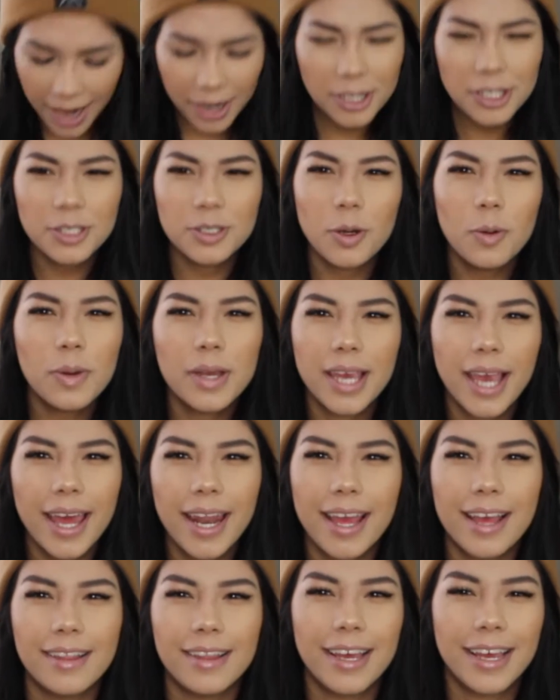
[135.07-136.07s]
I just don't
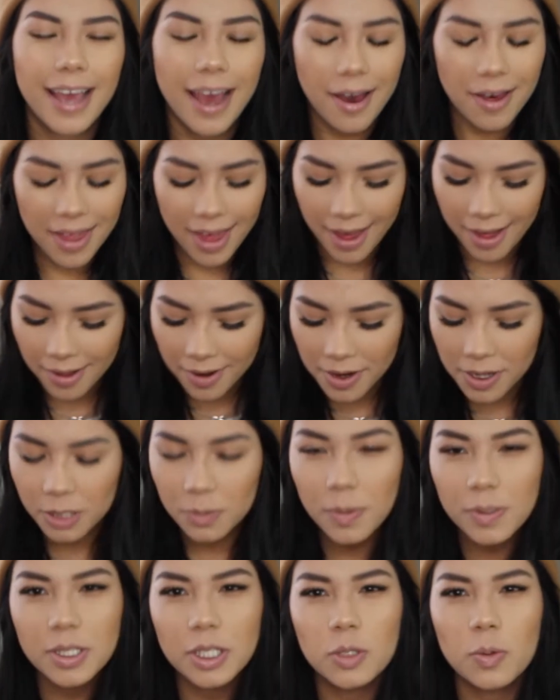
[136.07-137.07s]
get it. Like, how the hell are you
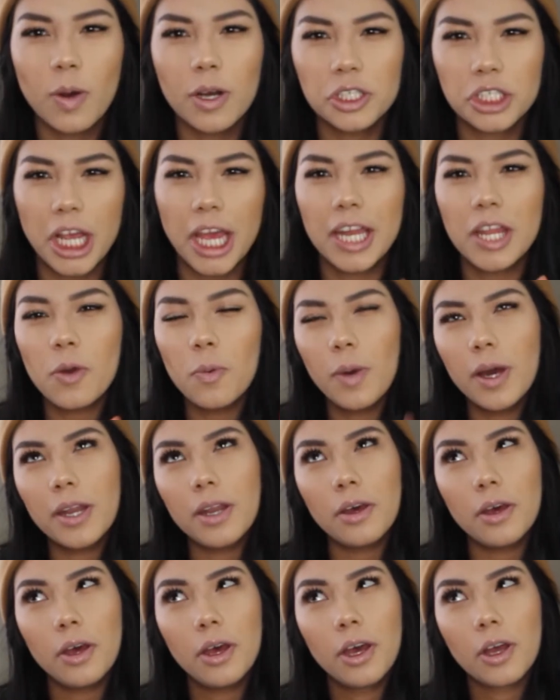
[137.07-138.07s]
supposed to swatch
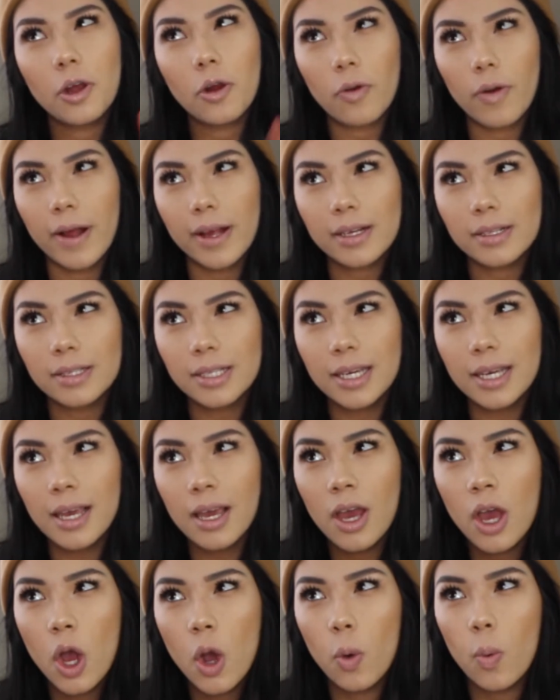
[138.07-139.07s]
anyone
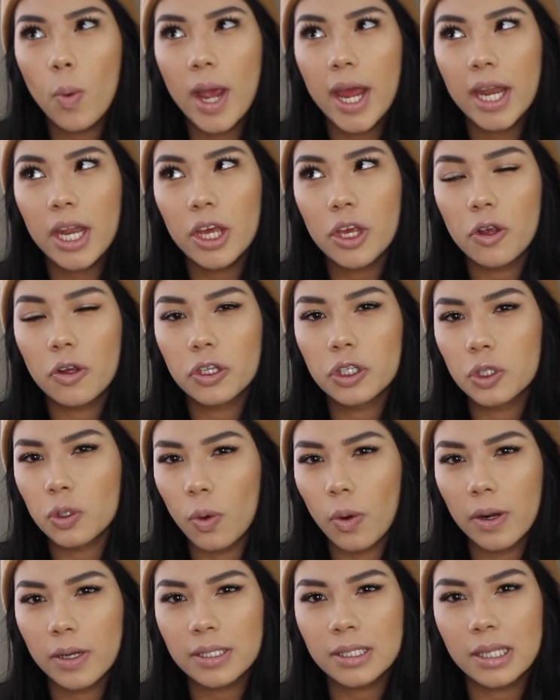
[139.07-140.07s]
correctly when your
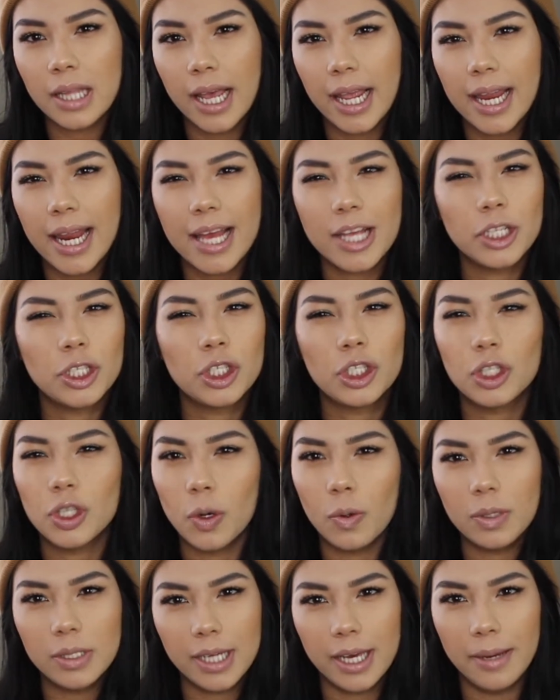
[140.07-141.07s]
store's light is
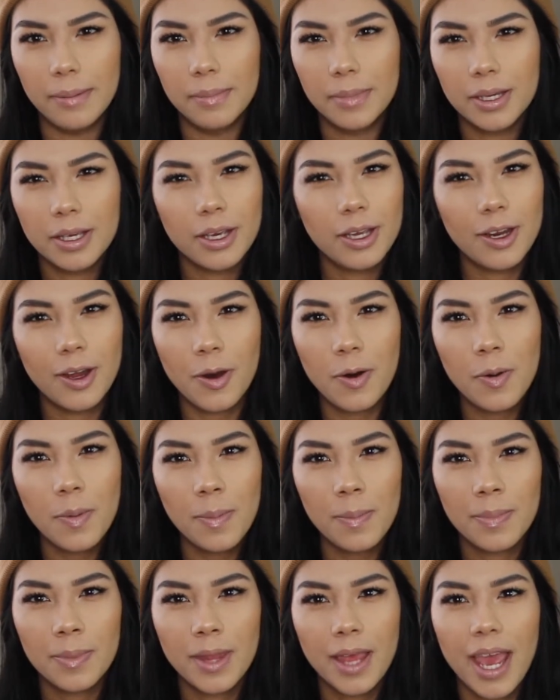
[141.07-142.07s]
so dim, you
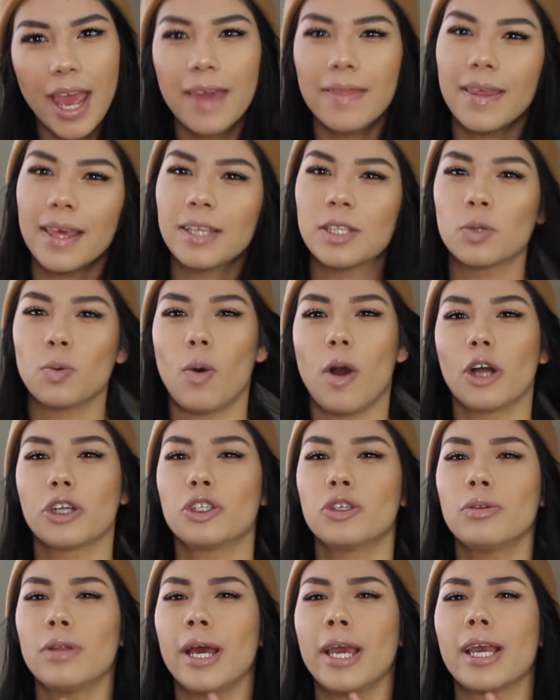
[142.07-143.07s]
know? And they
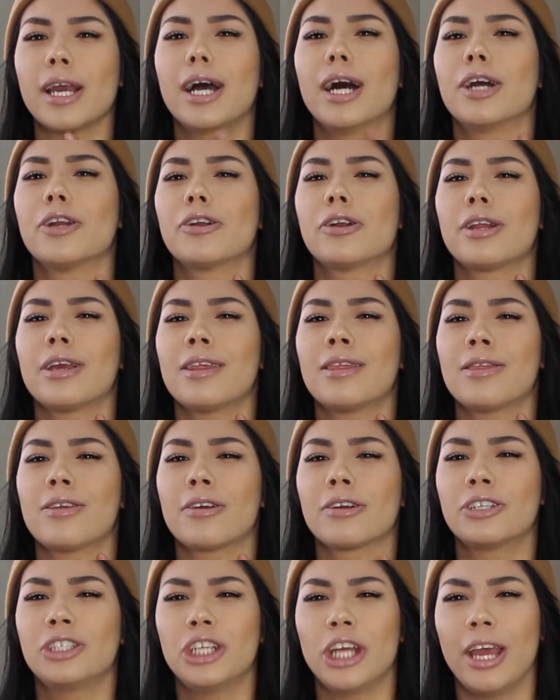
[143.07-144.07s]
swatch you like underneath
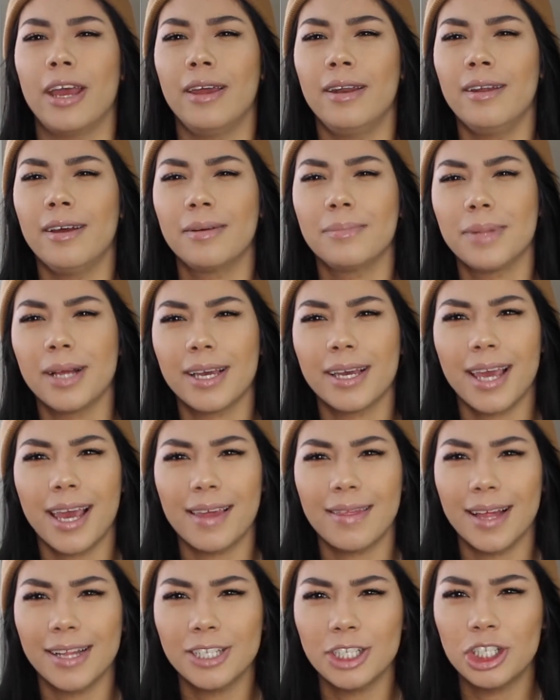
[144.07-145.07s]
your chin, and I'm like,
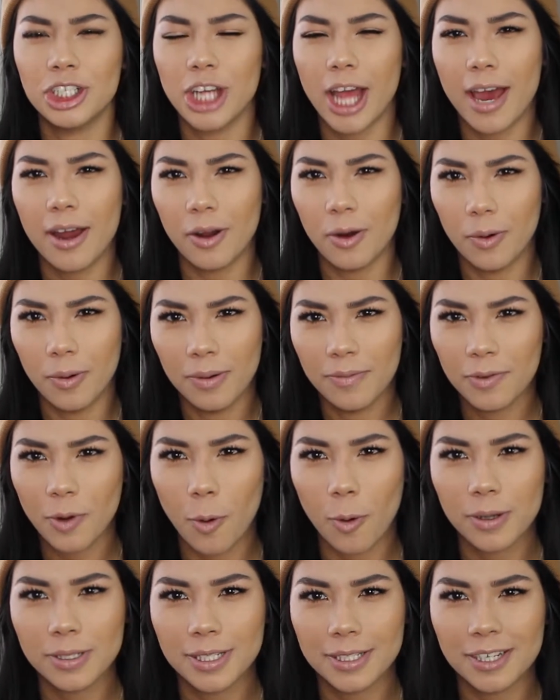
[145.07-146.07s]
okay, that's shadow. Of
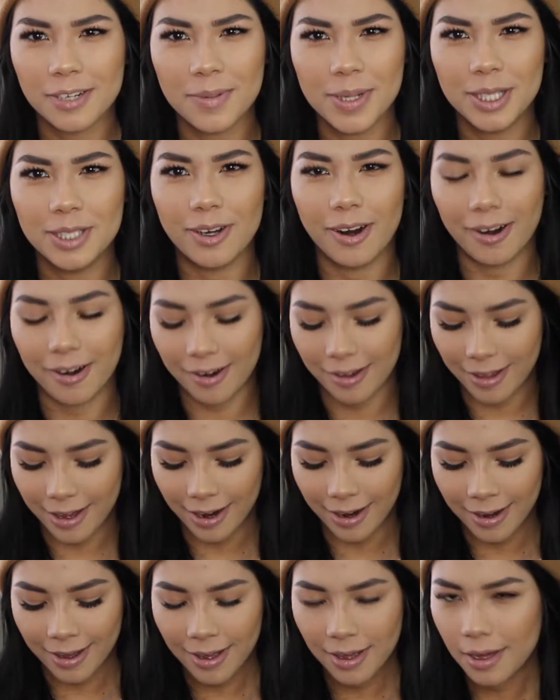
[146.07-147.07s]
course it's gonna be darker
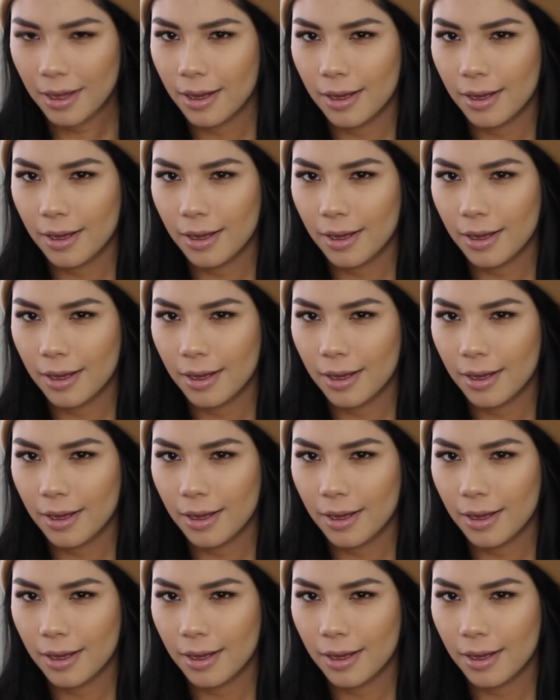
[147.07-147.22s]
there.